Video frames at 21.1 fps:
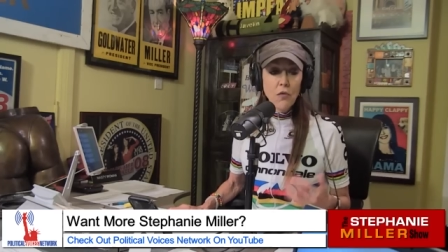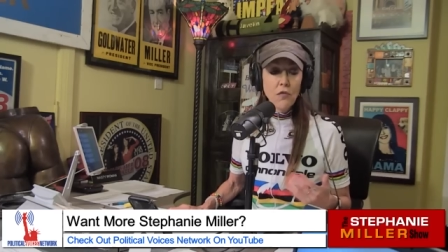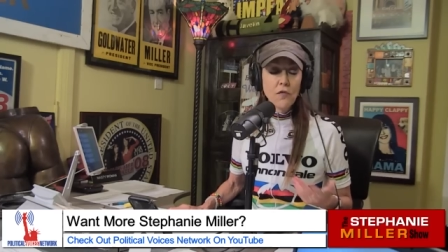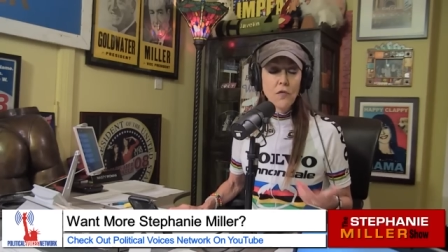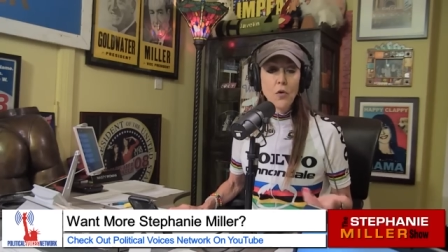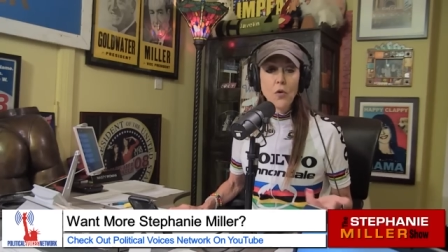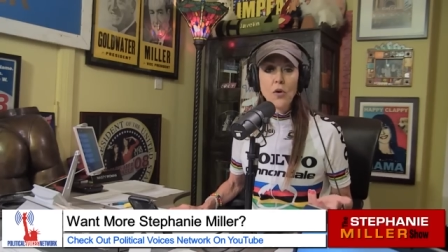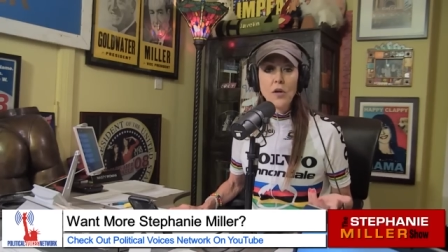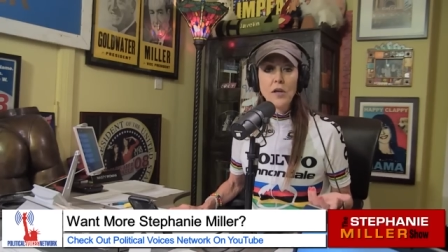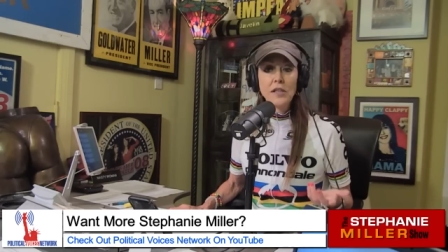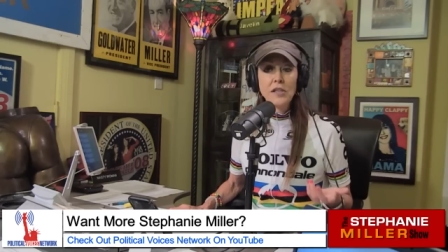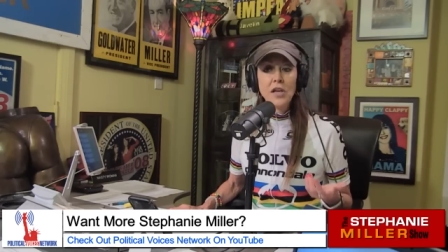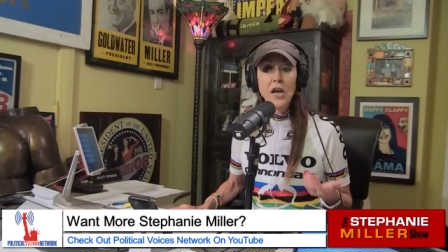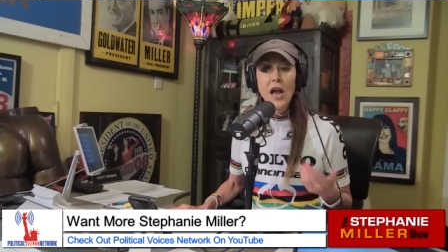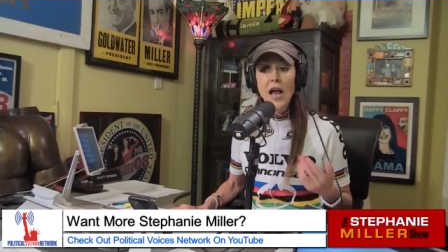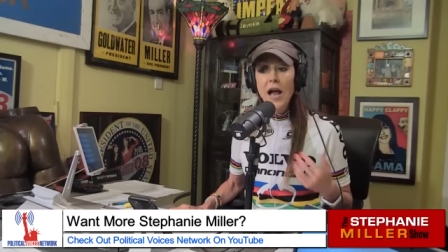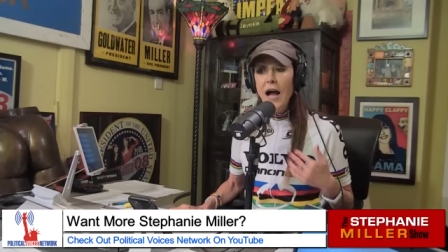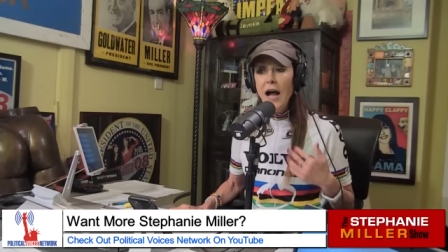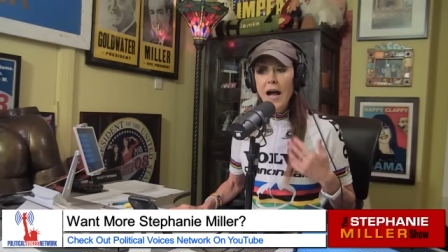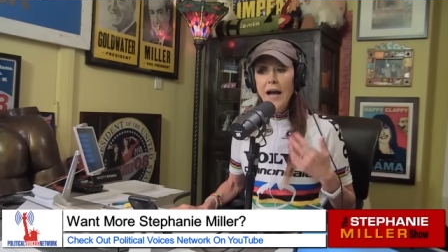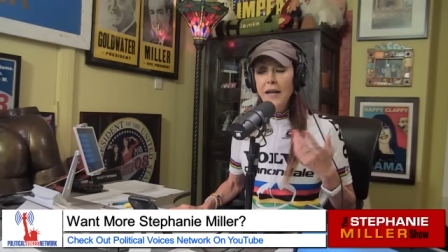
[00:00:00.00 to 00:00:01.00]
flourish.
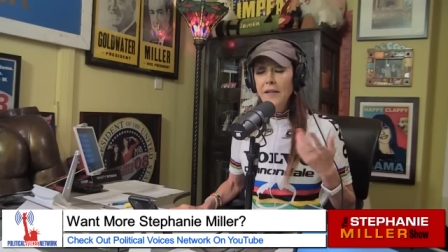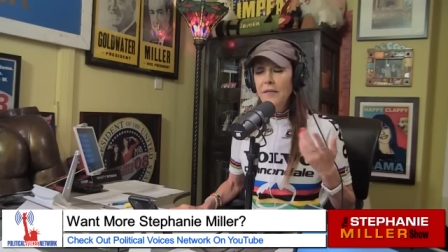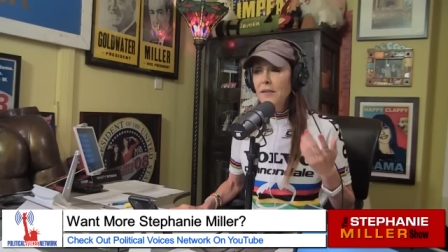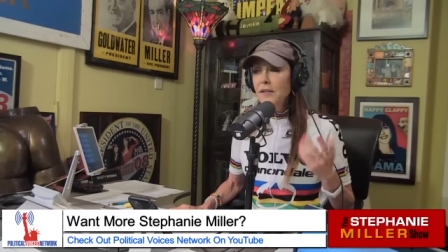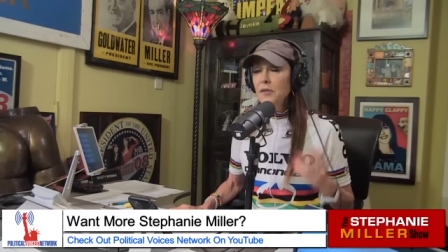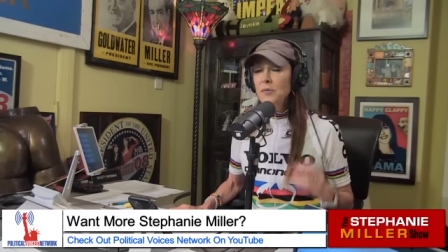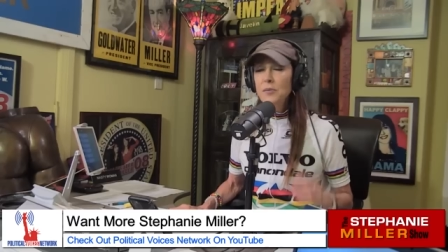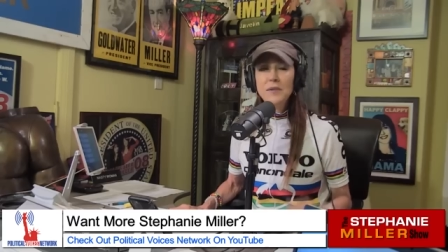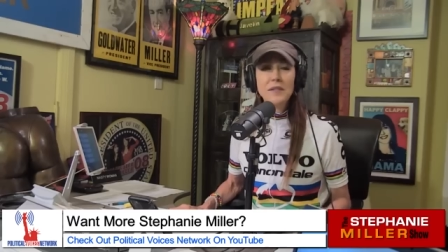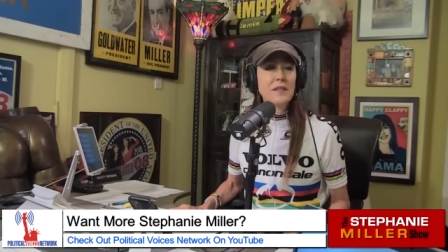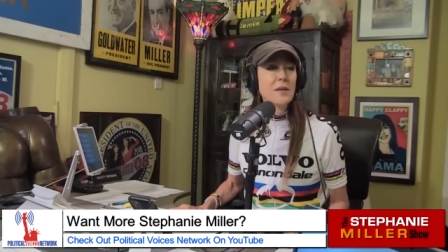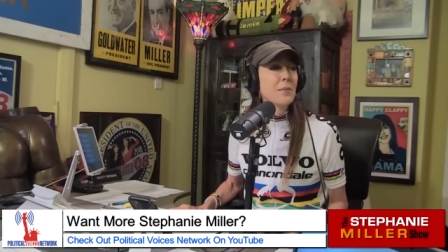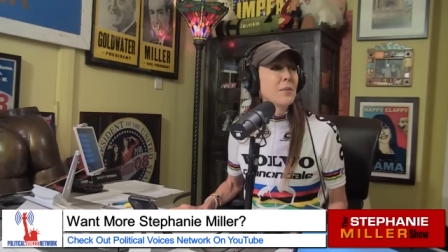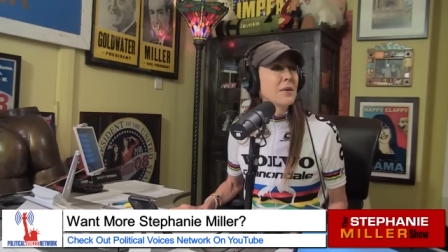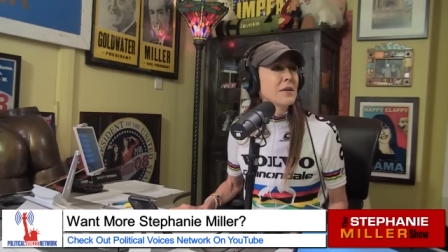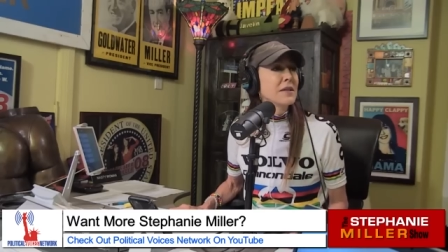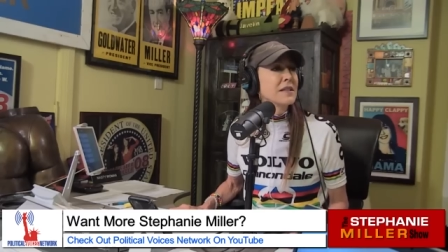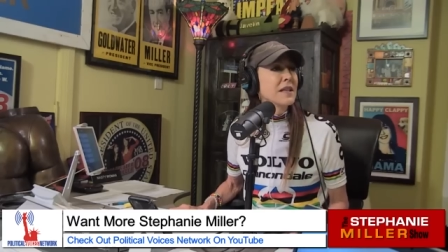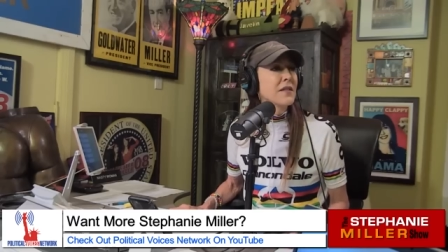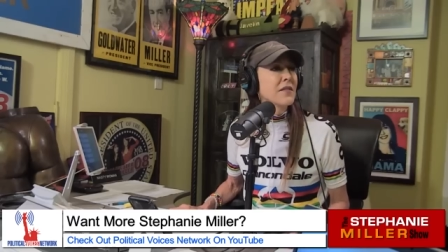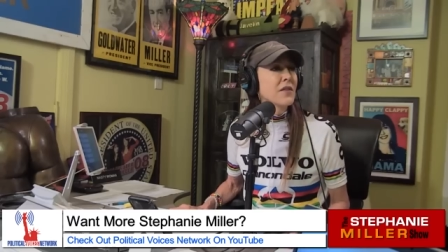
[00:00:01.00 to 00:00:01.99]
That's what somebody said.